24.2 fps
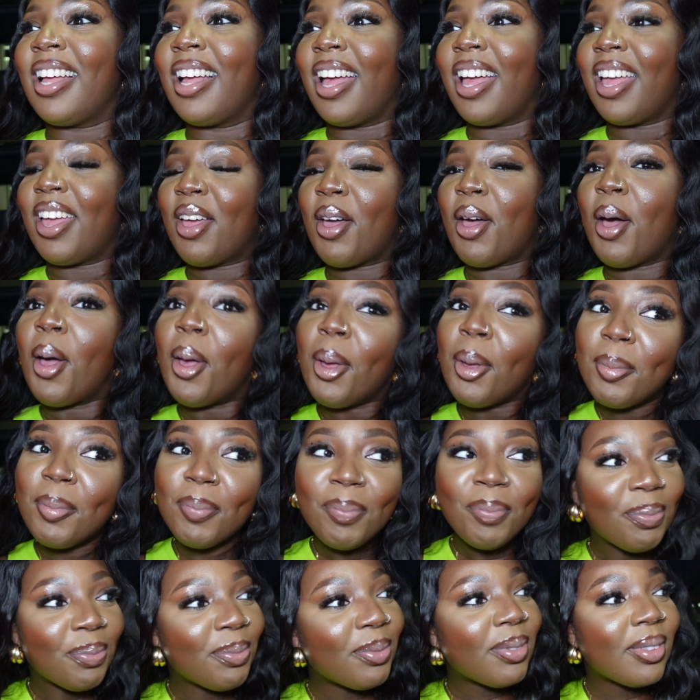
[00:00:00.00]
at
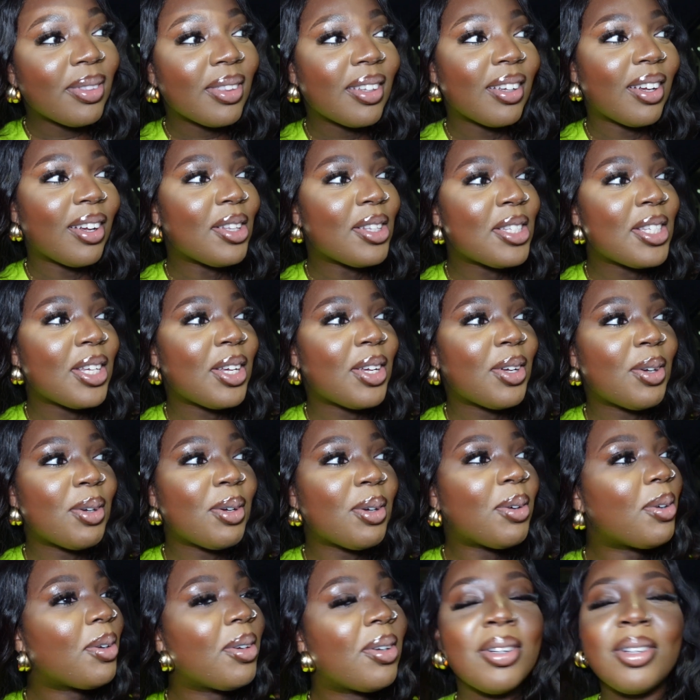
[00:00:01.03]
home
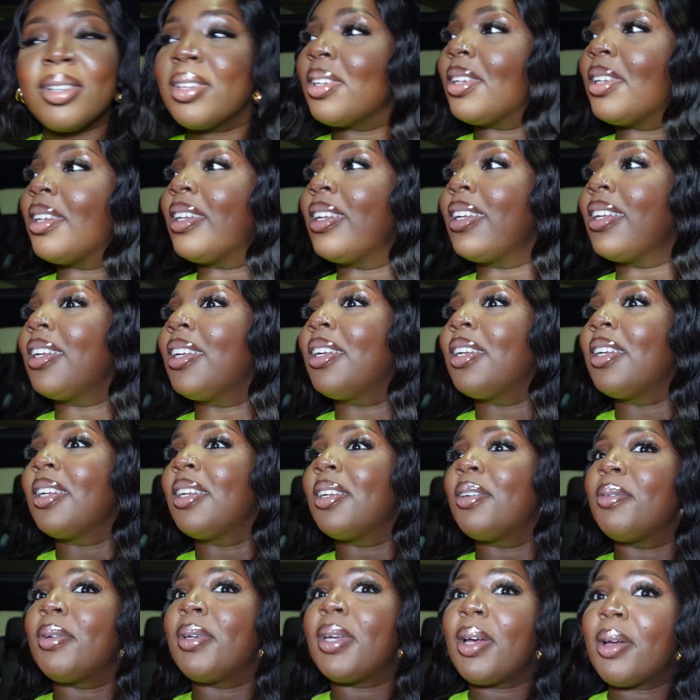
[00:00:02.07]
until
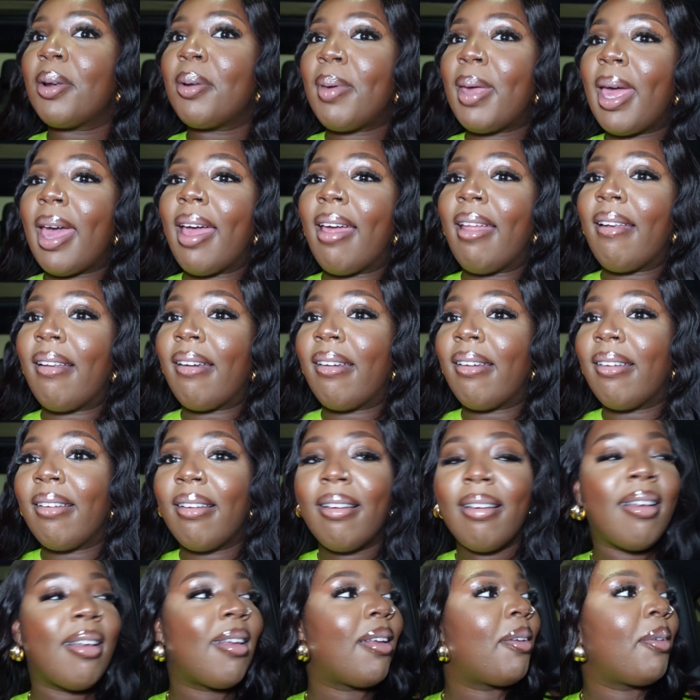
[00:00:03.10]
we go to bed.
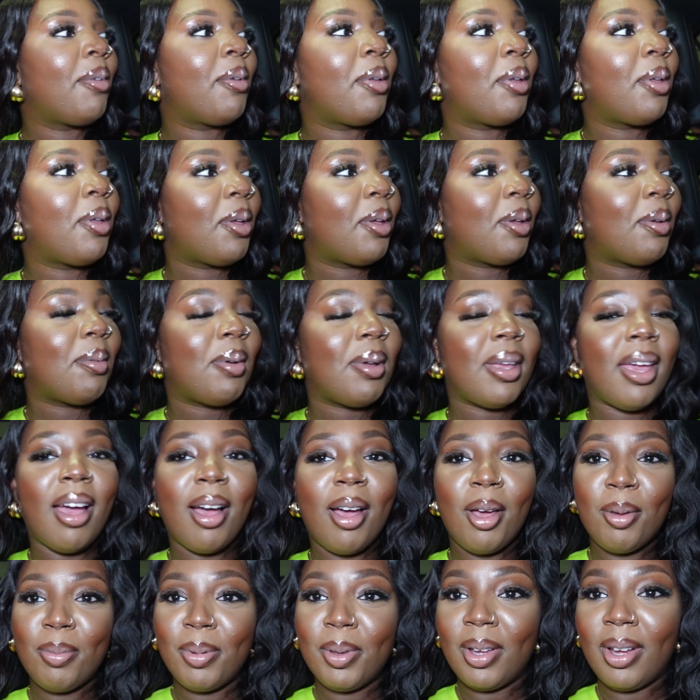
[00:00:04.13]
But yeah, I
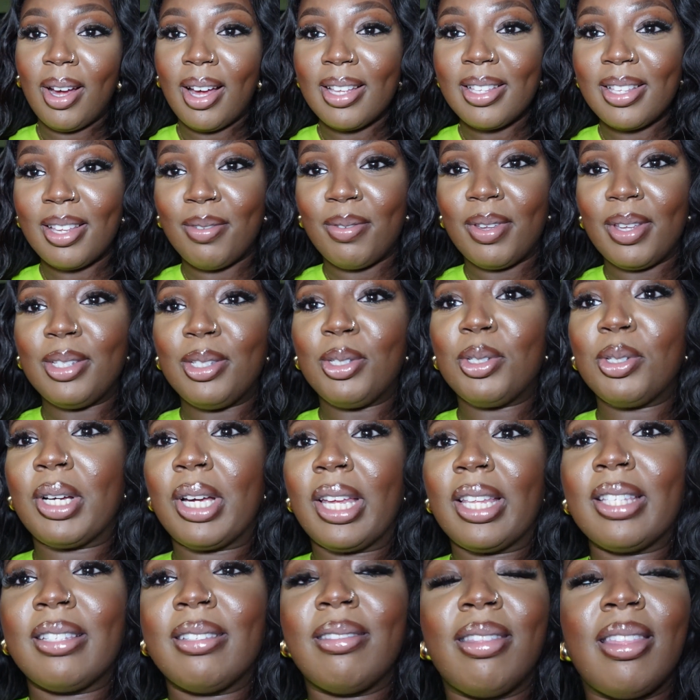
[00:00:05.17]
hope you guys have
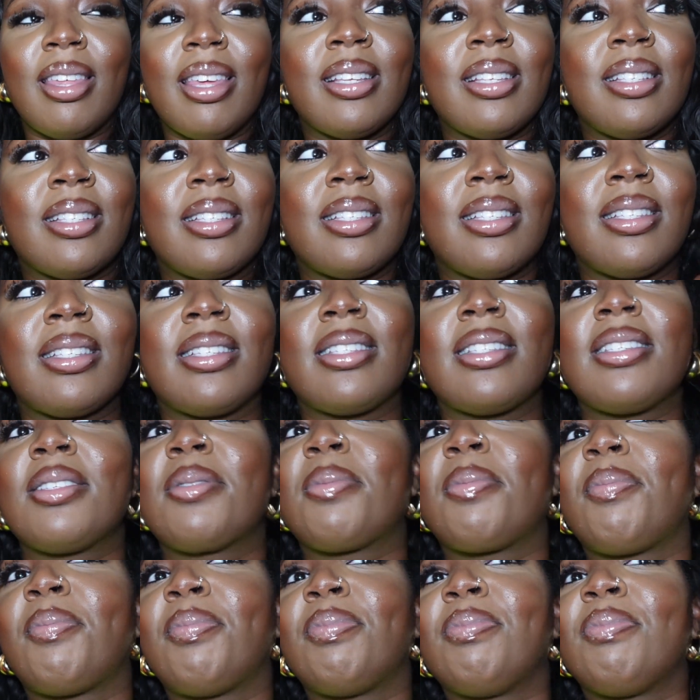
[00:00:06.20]
enjoyed this
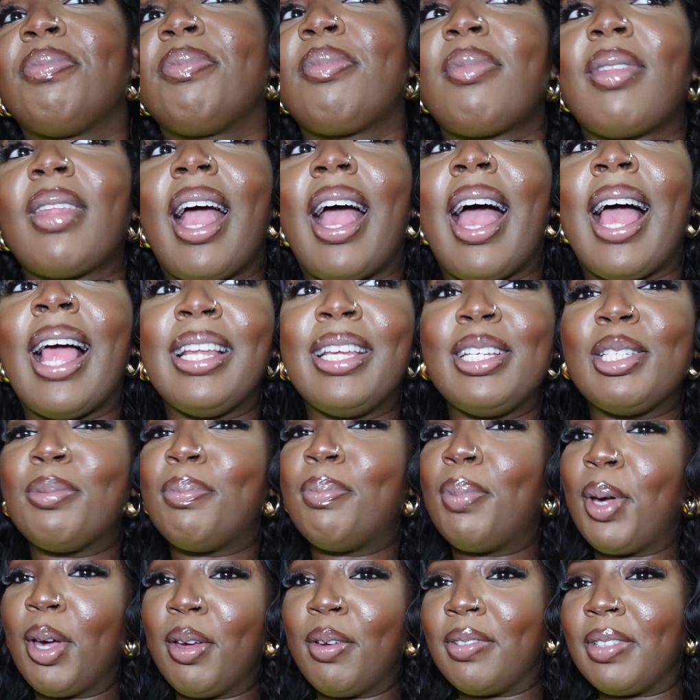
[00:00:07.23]
Ali's
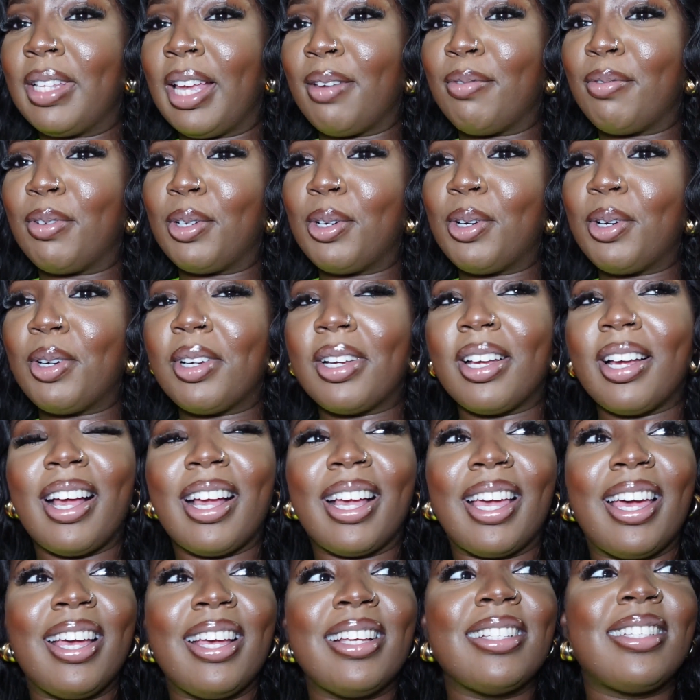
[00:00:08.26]
birthday vlog, I
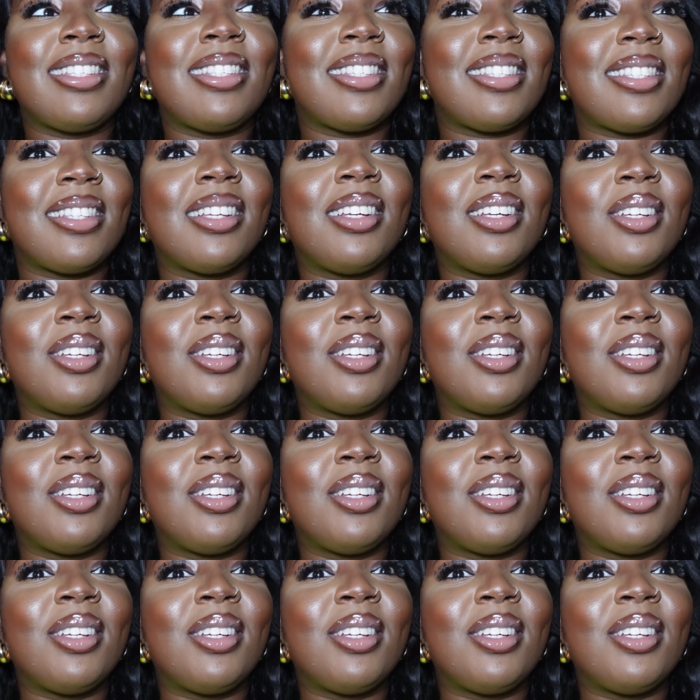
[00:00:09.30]
guess.